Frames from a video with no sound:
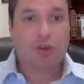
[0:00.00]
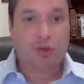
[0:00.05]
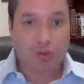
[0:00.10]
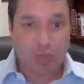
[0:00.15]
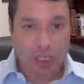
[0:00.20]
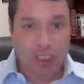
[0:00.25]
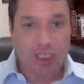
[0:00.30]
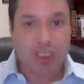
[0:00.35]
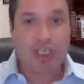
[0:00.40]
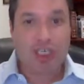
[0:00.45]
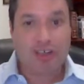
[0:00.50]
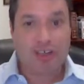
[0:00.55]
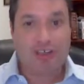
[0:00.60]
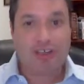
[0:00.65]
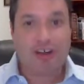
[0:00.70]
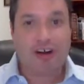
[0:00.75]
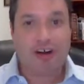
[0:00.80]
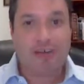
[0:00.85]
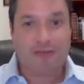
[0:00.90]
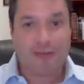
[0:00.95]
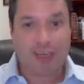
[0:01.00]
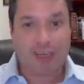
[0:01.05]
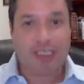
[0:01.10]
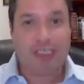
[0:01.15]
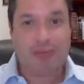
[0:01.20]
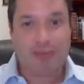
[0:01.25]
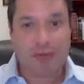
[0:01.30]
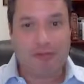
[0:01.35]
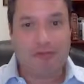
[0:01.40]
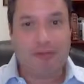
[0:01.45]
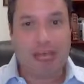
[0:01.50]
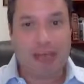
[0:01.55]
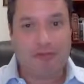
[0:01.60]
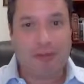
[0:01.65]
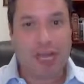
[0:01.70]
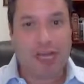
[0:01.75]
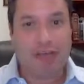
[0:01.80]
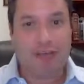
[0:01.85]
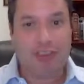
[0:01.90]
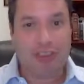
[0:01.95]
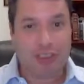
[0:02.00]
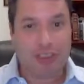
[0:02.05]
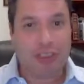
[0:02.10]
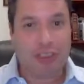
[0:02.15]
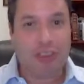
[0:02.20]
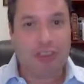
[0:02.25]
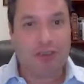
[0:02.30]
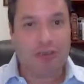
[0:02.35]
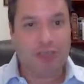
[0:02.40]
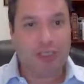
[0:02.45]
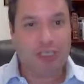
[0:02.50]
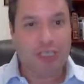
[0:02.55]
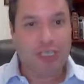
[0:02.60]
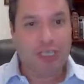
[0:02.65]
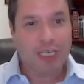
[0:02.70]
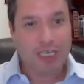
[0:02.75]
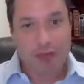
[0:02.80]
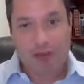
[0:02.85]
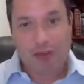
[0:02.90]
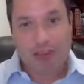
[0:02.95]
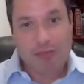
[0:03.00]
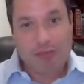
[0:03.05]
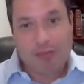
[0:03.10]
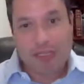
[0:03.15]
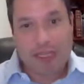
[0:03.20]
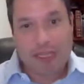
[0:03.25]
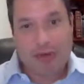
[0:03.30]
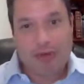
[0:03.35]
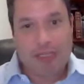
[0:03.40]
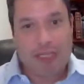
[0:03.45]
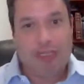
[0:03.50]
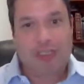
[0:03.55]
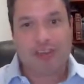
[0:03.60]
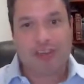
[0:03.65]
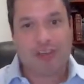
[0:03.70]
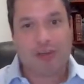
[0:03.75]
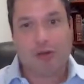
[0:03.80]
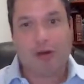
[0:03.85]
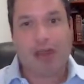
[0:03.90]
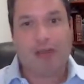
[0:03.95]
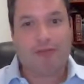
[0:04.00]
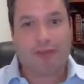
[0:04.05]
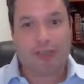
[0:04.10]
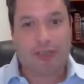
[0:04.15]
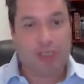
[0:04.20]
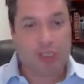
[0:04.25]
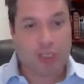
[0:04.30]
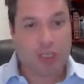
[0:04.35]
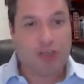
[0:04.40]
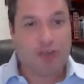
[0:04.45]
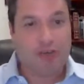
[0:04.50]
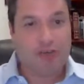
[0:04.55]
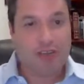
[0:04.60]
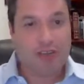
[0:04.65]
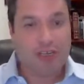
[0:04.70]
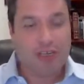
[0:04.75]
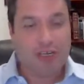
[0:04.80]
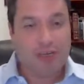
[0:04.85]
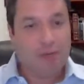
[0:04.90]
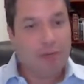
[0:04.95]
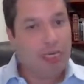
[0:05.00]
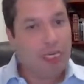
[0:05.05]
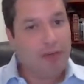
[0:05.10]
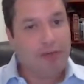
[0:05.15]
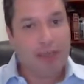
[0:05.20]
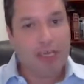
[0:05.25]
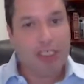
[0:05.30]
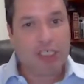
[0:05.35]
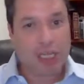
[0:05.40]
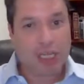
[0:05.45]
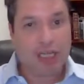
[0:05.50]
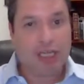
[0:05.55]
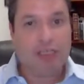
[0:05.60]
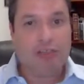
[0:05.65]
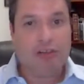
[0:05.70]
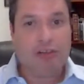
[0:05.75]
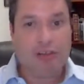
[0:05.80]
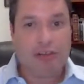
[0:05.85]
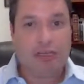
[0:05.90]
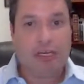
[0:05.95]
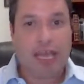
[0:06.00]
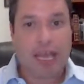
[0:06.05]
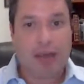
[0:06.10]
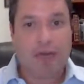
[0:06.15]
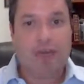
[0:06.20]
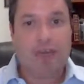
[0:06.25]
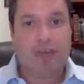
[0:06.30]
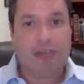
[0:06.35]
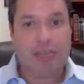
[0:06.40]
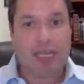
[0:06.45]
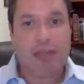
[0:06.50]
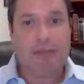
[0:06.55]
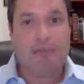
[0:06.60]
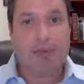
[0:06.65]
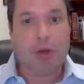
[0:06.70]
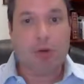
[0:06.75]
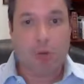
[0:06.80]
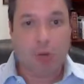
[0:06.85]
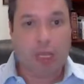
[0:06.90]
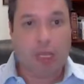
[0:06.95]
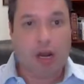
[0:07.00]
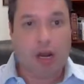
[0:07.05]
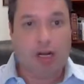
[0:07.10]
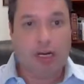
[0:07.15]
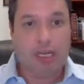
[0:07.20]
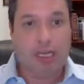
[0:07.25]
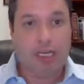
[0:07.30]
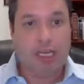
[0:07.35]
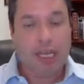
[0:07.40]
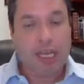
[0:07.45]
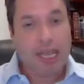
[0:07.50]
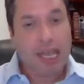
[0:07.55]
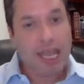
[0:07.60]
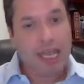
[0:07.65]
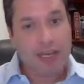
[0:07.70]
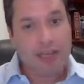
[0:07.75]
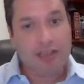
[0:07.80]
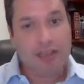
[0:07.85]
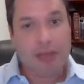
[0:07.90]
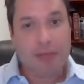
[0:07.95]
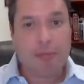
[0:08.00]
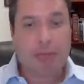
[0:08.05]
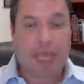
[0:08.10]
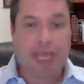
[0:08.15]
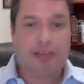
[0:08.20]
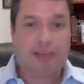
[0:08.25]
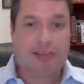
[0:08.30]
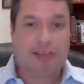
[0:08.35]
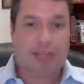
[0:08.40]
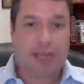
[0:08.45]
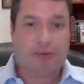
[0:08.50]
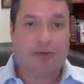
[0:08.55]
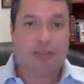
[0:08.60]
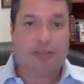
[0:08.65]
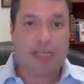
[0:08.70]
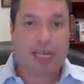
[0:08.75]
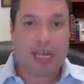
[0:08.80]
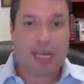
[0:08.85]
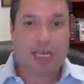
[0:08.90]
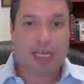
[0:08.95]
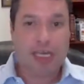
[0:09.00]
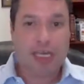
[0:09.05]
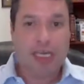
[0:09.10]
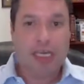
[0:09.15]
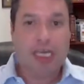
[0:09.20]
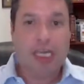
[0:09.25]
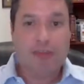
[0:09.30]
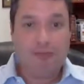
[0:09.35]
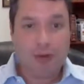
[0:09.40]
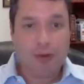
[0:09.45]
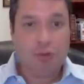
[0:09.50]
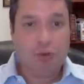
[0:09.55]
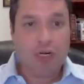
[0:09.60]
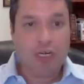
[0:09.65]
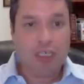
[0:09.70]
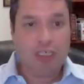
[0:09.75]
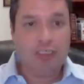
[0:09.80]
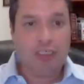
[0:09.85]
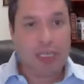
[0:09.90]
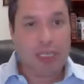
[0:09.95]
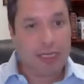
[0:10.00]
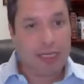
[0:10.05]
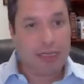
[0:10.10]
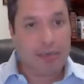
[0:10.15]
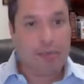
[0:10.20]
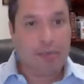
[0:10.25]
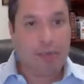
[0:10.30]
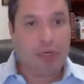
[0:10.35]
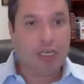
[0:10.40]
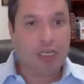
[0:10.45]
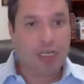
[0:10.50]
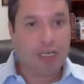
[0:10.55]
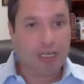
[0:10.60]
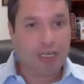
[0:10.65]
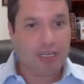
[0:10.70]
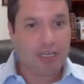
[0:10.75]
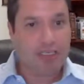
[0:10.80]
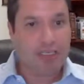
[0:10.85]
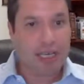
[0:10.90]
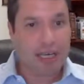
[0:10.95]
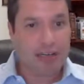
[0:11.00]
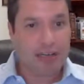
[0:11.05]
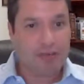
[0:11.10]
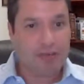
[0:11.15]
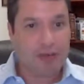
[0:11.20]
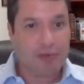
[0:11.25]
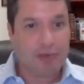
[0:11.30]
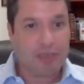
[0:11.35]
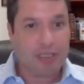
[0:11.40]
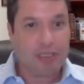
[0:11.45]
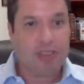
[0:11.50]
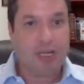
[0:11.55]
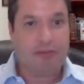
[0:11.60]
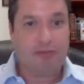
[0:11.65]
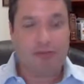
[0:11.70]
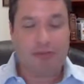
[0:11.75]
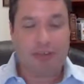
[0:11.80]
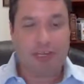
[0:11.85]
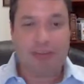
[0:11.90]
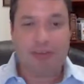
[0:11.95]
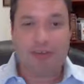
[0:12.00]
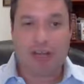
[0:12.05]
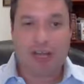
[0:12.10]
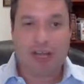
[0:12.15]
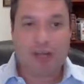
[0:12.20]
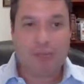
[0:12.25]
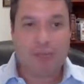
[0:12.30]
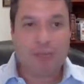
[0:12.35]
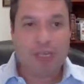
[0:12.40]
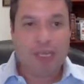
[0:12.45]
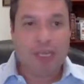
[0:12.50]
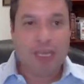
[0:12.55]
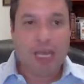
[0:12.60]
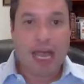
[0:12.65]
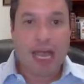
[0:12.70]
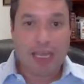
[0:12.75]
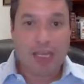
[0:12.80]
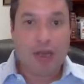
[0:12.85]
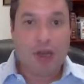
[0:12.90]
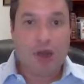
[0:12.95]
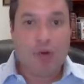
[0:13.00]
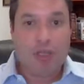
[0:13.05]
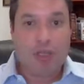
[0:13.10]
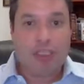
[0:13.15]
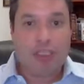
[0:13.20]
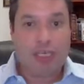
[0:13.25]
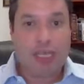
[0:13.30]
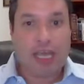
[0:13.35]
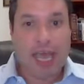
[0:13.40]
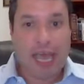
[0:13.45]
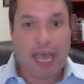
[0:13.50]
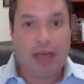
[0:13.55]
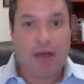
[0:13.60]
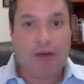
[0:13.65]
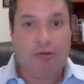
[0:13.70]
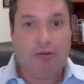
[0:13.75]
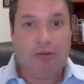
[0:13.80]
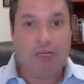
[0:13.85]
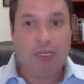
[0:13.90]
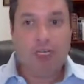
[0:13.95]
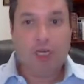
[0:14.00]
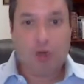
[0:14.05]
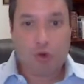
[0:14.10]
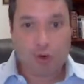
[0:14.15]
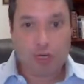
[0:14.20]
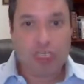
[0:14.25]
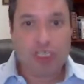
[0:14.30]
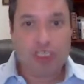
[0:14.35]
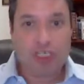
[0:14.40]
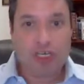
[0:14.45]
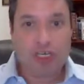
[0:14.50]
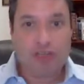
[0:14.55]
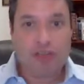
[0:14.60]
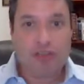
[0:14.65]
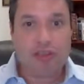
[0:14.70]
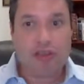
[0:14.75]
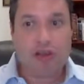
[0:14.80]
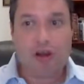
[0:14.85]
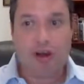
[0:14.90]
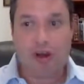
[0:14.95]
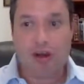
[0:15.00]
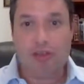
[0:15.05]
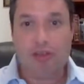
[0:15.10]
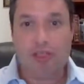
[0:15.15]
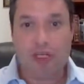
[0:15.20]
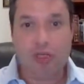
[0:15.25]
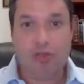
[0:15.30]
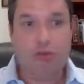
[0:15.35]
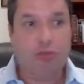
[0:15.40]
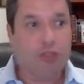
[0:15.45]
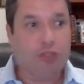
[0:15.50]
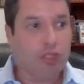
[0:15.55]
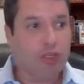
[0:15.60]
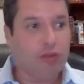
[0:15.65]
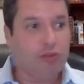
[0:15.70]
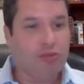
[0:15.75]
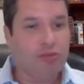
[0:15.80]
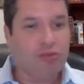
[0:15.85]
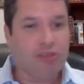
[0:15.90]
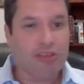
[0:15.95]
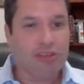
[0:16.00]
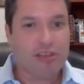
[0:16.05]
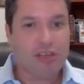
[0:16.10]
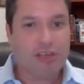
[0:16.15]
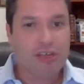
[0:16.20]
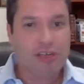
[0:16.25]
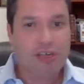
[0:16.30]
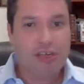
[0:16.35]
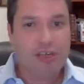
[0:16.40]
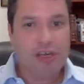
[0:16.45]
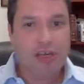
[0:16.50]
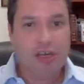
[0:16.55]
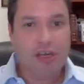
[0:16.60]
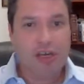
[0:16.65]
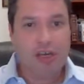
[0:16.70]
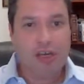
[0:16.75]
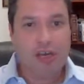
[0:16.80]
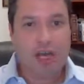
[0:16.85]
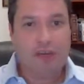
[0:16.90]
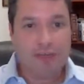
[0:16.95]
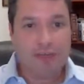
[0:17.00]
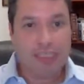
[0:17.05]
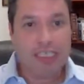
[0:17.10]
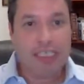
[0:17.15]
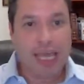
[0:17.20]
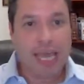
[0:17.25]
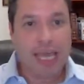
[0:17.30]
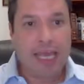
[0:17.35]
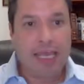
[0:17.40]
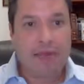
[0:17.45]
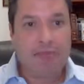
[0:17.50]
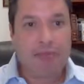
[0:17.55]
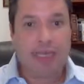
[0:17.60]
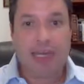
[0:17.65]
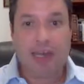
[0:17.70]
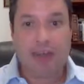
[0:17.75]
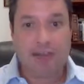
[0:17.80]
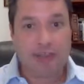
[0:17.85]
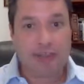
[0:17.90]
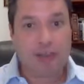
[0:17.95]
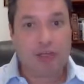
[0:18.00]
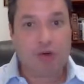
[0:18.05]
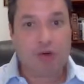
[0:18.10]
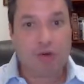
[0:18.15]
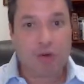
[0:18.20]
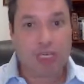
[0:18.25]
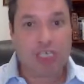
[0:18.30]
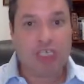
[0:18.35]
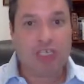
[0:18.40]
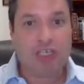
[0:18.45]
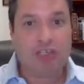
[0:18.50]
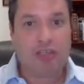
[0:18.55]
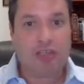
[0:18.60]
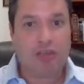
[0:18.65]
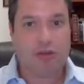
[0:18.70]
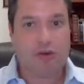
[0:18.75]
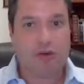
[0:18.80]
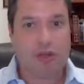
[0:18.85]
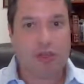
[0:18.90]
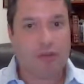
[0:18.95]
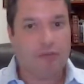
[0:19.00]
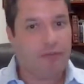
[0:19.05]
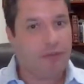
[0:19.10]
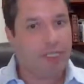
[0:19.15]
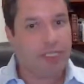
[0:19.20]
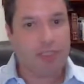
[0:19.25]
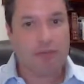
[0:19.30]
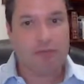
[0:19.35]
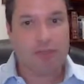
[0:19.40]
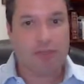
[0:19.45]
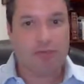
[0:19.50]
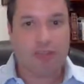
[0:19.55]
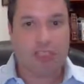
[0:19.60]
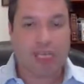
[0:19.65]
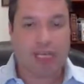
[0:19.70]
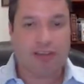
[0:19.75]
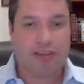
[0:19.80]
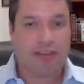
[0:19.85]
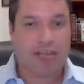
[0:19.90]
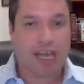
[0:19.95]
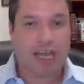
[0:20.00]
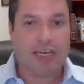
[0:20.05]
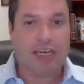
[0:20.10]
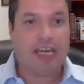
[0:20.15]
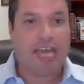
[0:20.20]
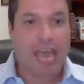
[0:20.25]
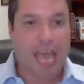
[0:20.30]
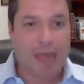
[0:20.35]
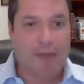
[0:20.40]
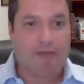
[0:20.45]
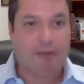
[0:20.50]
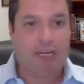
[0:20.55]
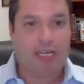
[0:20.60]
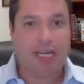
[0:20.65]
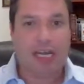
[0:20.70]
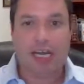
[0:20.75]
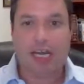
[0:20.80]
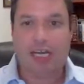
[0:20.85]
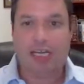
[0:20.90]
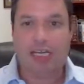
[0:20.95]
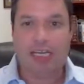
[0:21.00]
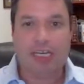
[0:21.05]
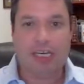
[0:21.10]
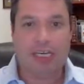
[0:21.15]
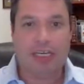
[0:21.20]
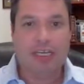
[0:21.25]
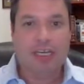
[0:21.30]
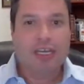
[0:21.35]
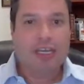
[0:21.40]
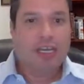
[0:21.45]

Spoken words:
Christians are a victim of that virus too. It used to be that they just go after the Jews, but evangelicals are now in the same boat we are in. And in some cases, I would say, even worse. And in the book, Titus Trump and the Triumph of Israel, I go into how Christians are the new Jews of today, because it's Christians who are the victims of genocide in Africa, in